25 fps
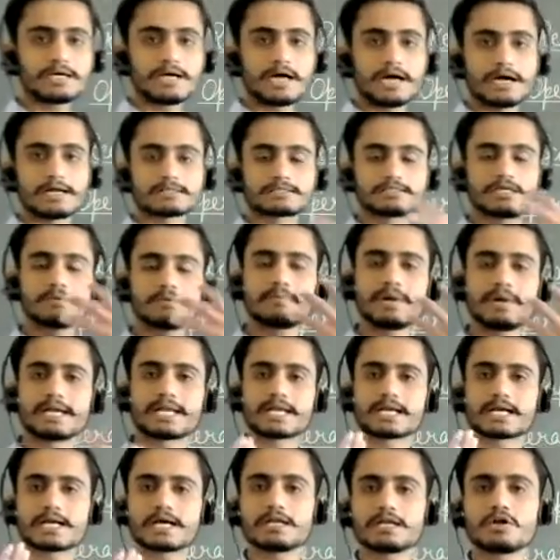the
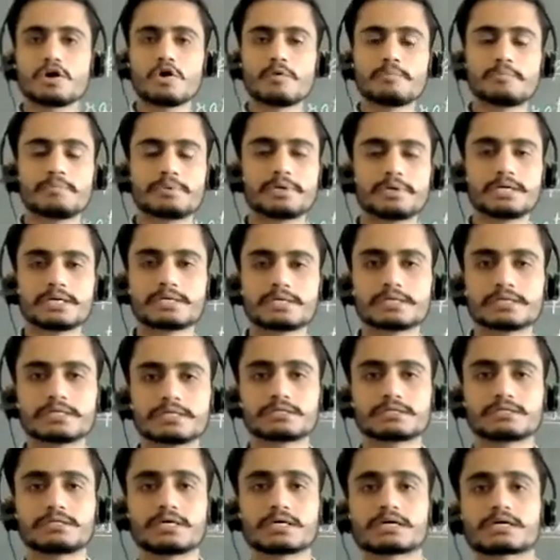arithmetical operator,
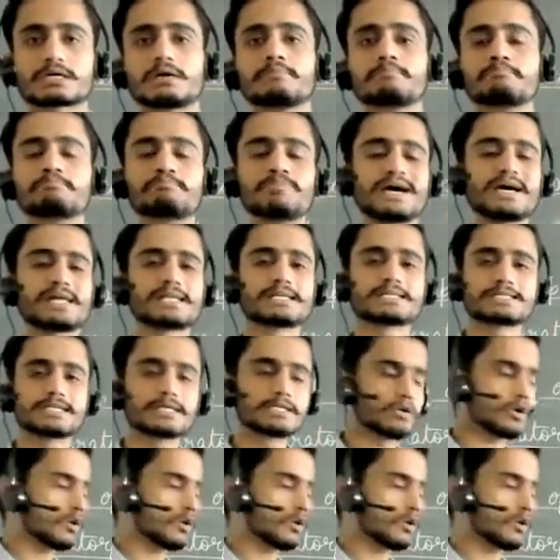the comparison